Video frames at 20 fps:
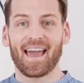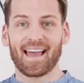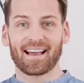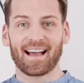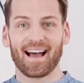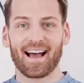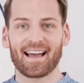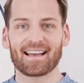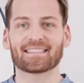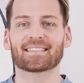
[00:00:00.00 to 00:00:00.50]
Hey
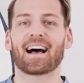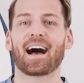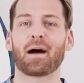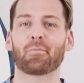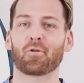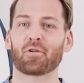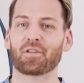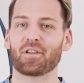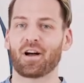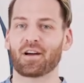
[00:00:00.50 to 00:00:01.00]
guys,
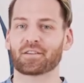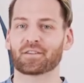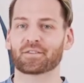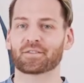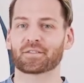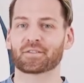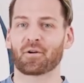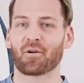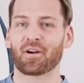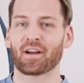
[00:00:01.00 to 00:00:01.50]
I'm Orlando
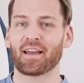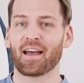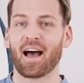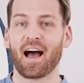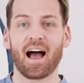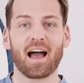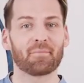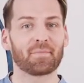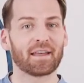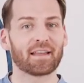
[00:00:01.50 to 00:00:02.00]
Soria.
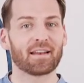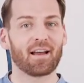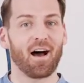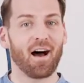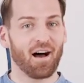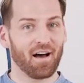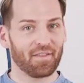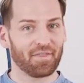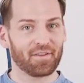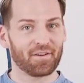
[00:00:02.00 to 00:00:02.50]
I'm an
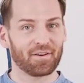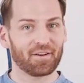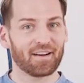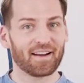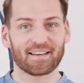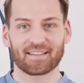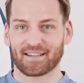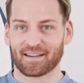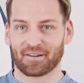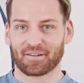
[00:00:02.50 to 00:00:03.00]
author,
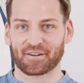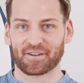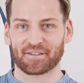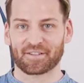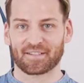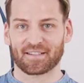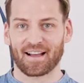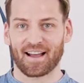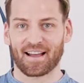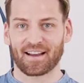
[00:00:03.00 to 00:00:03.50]
interior
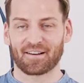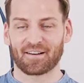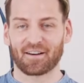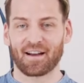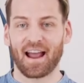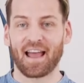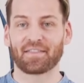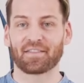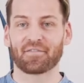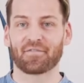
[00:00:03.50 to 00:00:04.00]
designer,
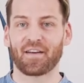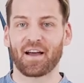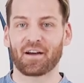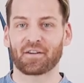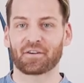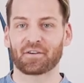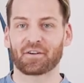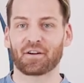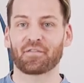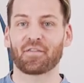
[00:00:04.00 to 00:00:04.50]
and the
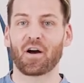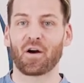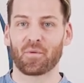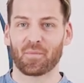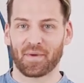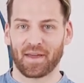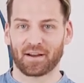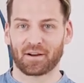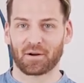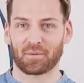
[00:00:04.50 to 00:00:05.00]
founder of
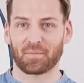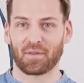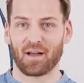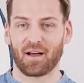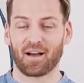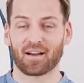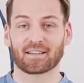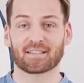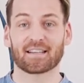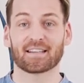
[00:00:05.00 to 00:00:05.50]
Hommemaker
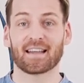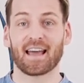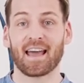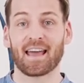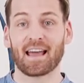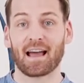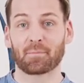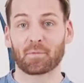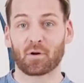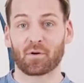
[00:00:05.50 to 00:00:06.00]
Blog.
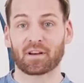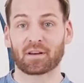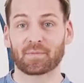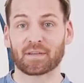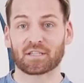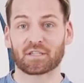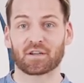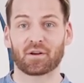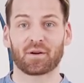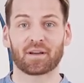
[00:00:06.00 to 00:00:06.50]
Today I'm going to
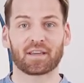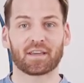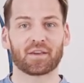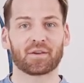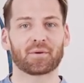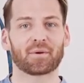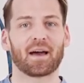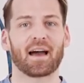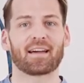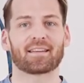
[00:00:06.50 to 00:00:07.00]
be showing
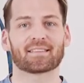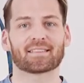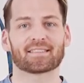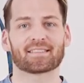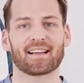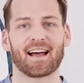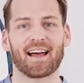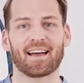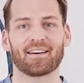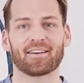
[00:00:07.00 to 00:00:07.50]
you how to
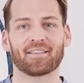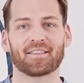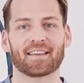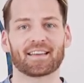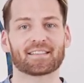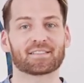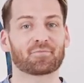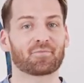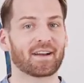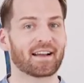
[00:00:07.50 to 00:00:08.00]
style
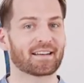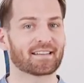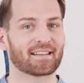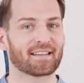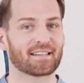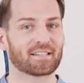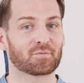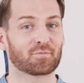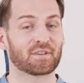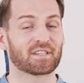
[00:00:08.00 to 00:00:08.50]
this ring
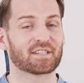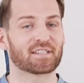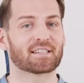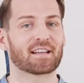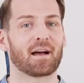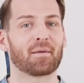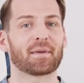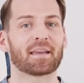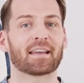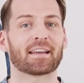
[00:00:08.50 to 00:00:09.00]
dish, which is
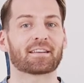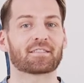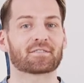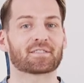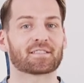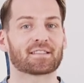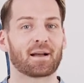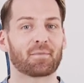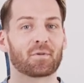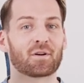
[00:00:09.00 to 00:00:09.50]
coming in your
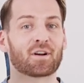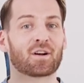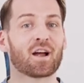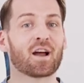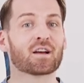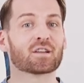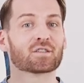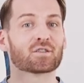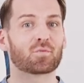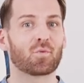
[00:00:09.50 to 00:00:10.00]
summer
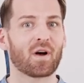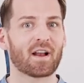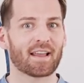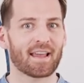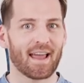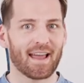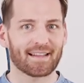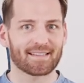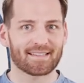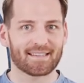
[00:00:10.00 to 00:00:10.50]

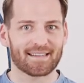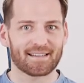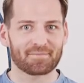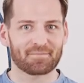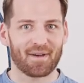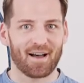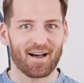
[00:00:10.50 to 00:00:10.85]
2018